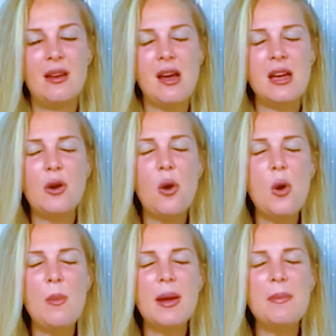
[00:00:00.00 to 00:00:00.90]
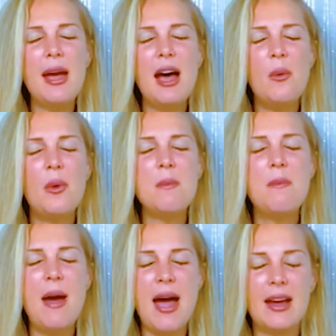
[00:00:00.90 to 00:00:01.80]
I call my power
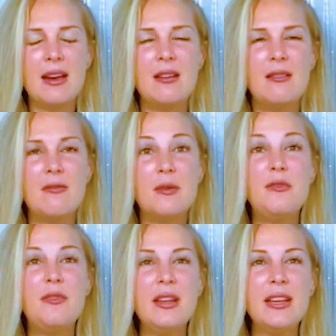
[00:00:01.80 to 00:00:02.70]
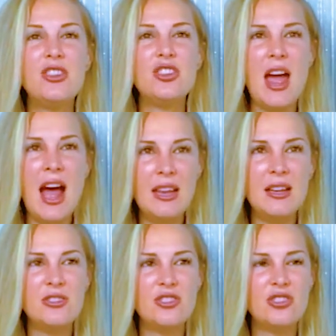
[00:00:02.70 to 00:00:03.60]
back from feeling
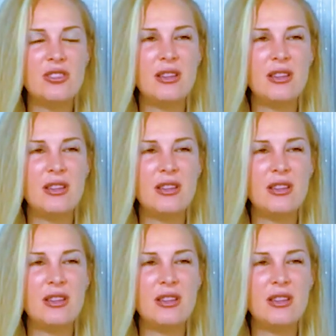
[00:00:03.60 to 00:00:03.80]
challenged